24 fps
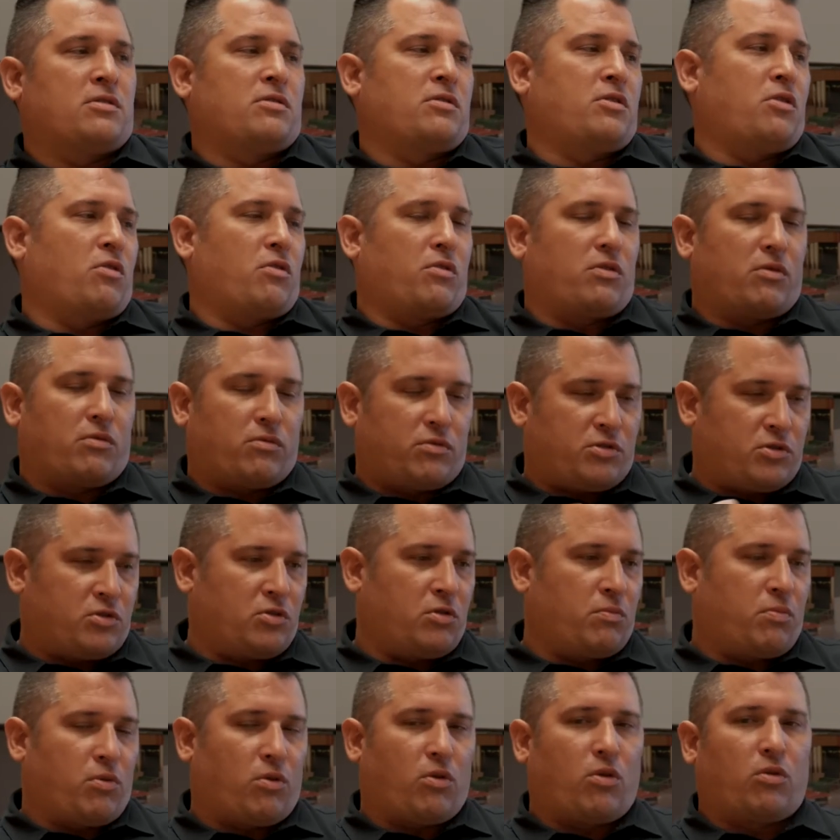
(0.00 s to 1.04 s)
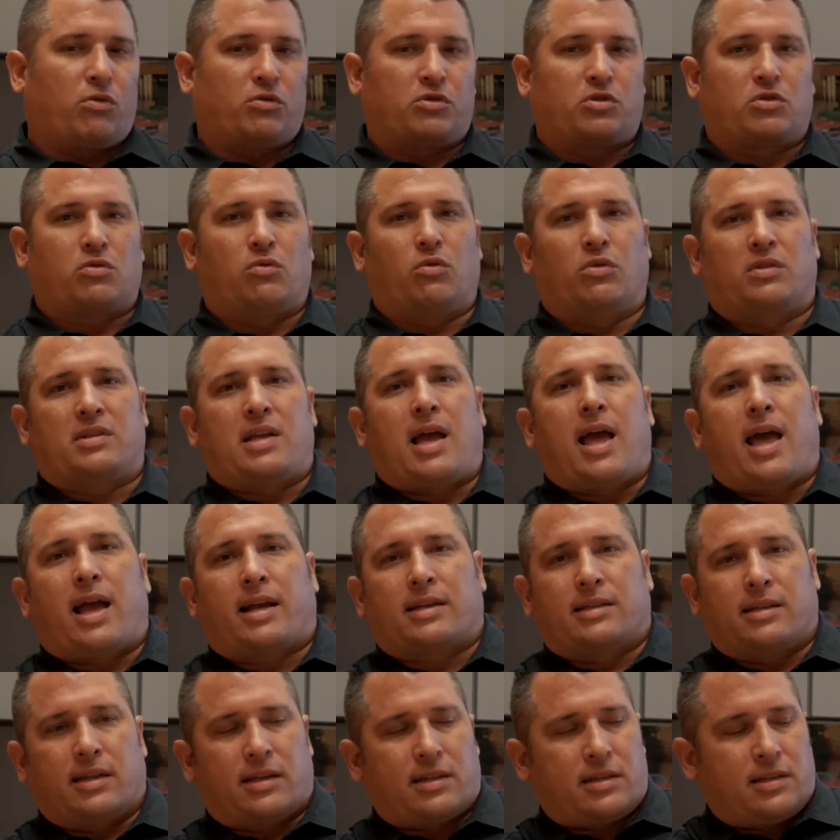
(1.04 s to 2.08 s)
the super old school
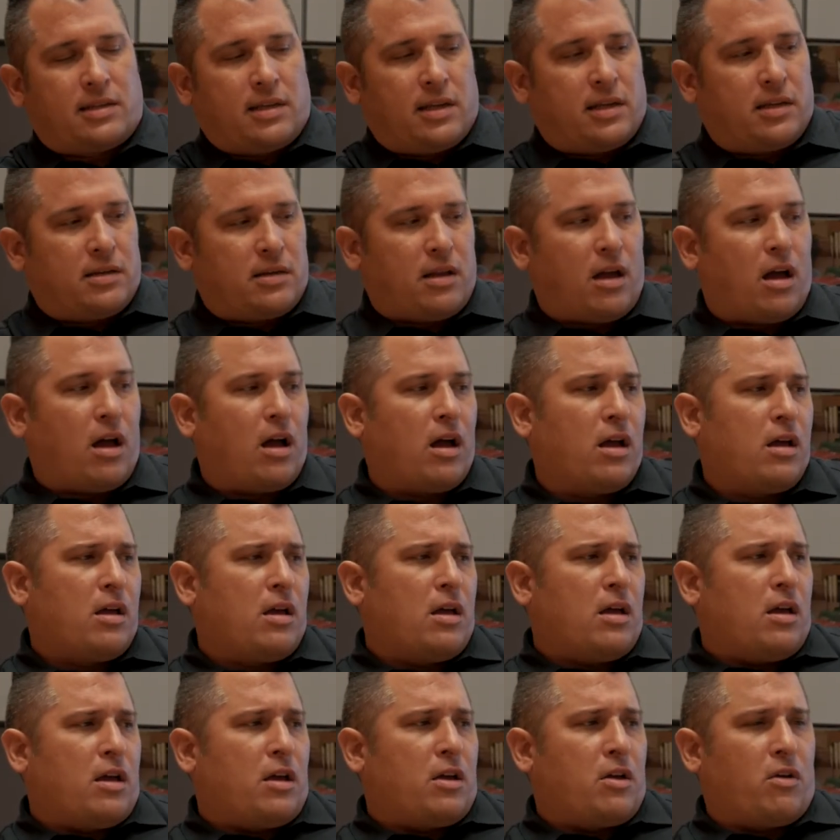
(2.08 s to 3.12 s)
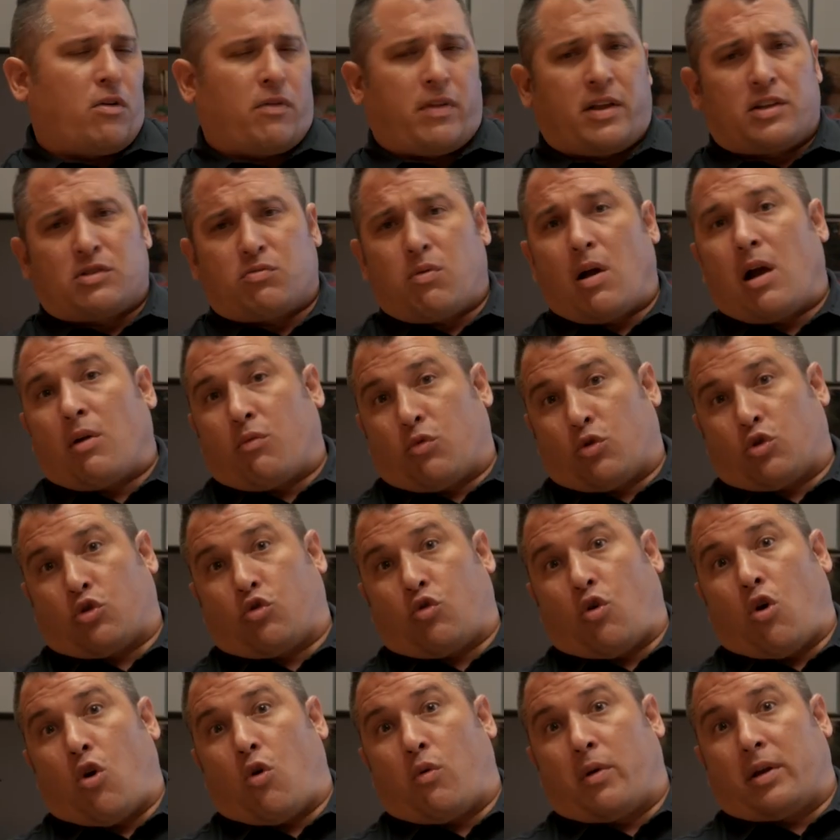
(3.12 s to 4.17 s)
tactics, and that's why we're
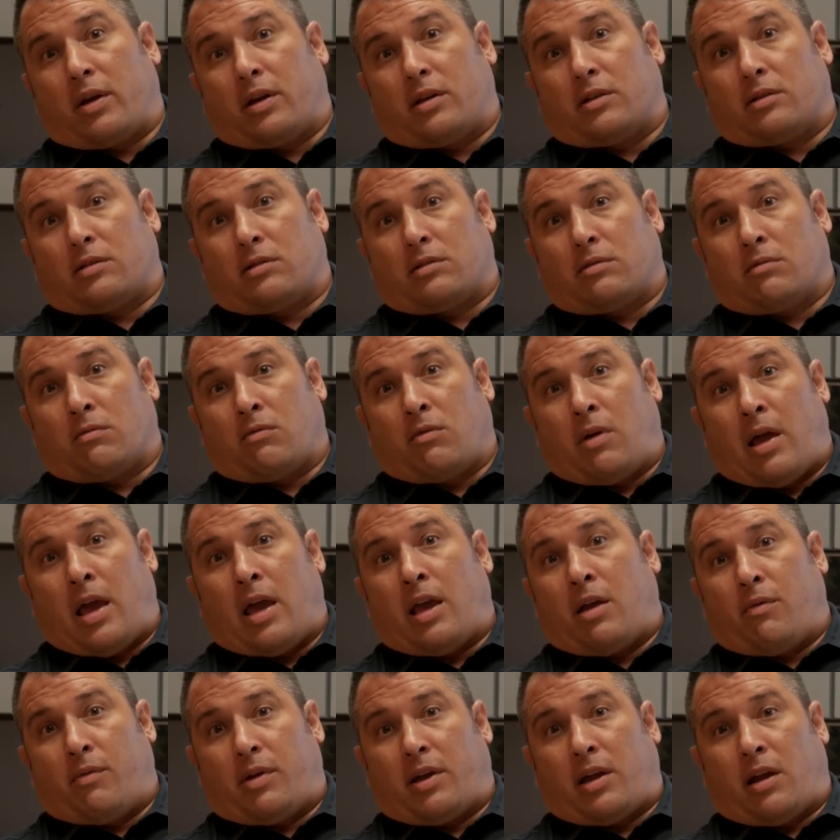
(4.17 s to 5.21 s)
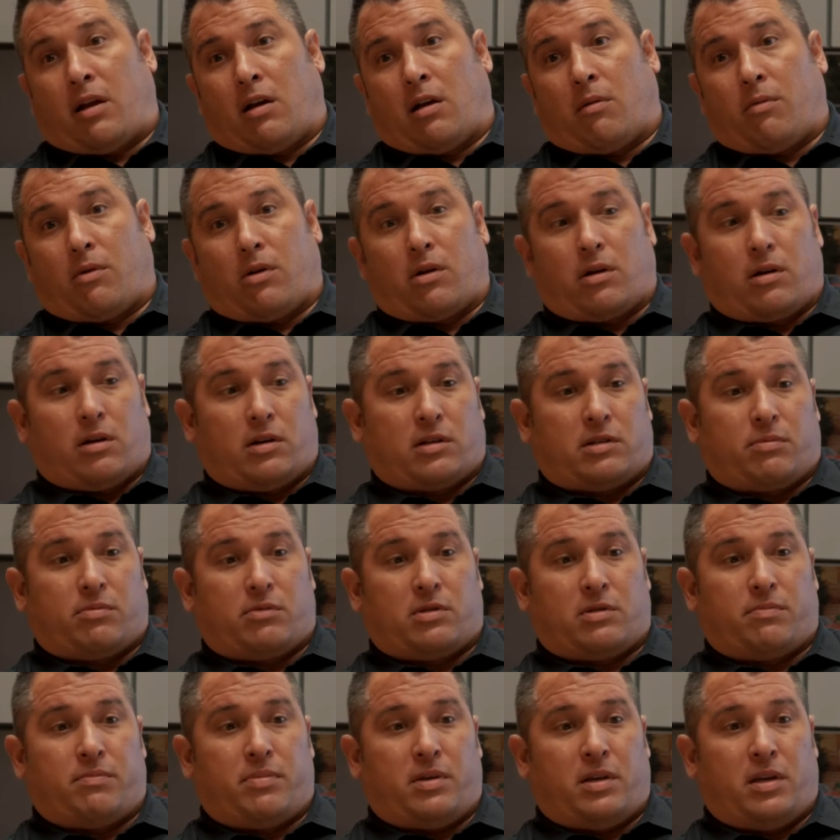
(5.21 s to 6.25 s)
growing. Is A, we care about our customers.
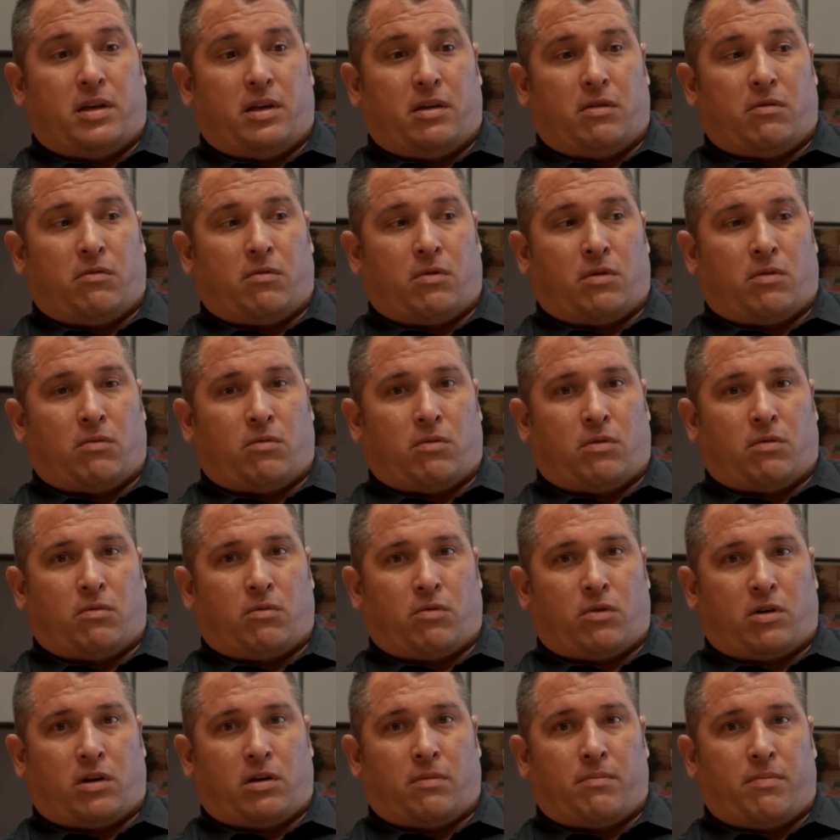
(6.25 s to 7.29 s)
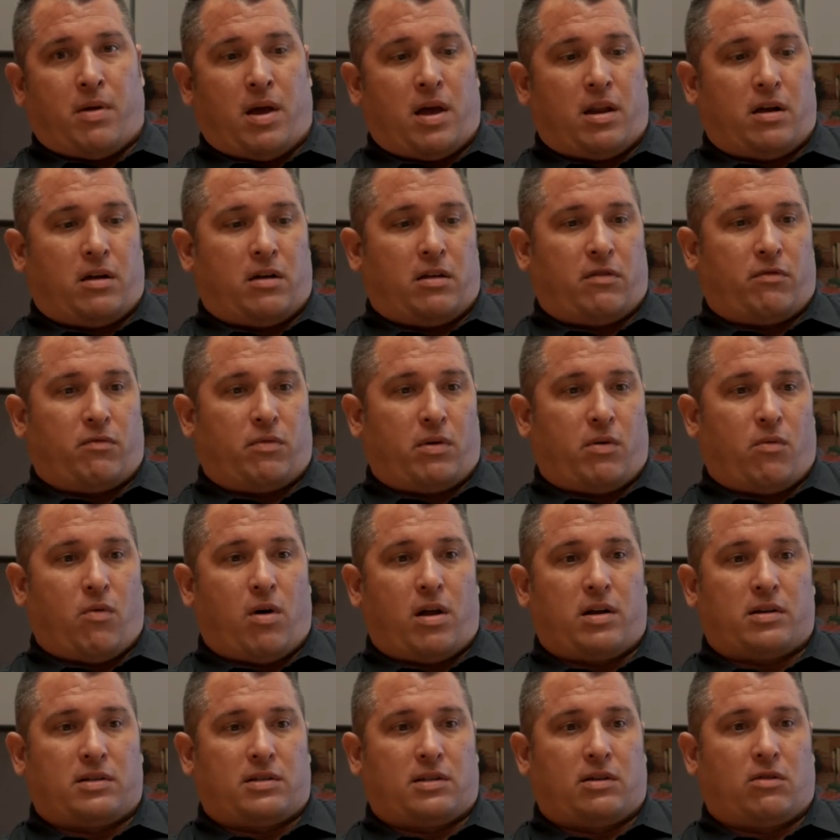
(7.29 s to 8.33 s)
B, we're competitive. We
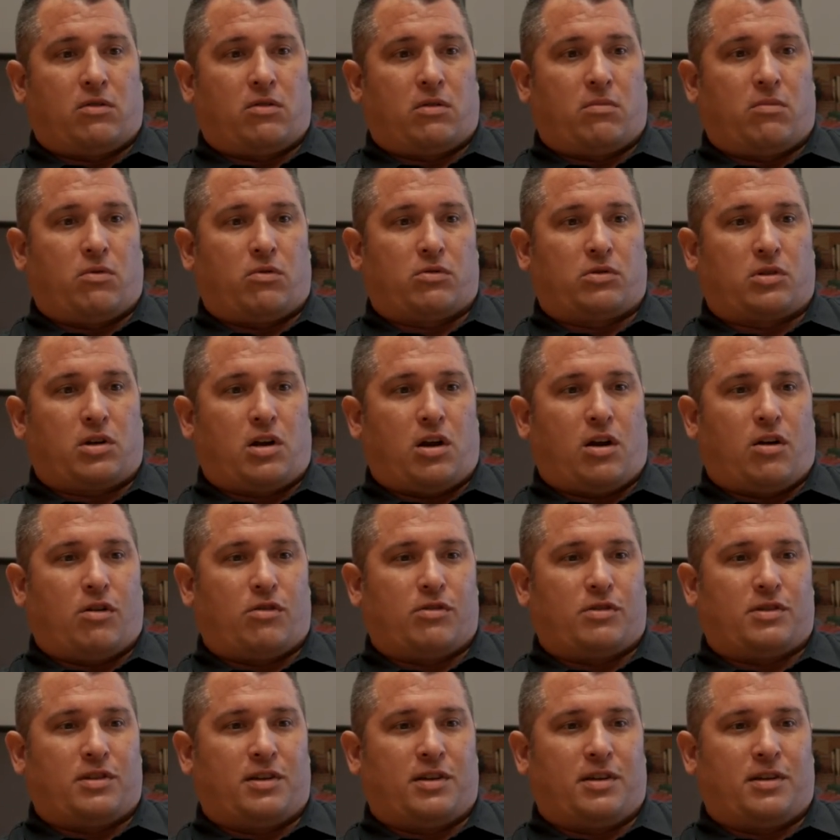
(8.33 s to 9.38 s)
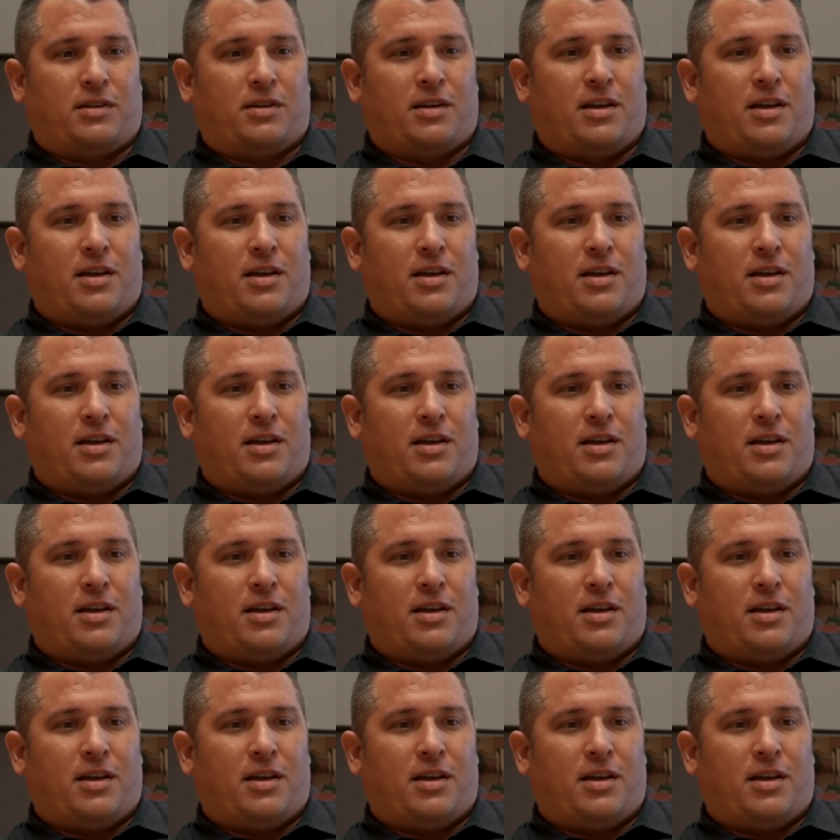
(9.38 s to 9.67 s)
want to sell the most cars, and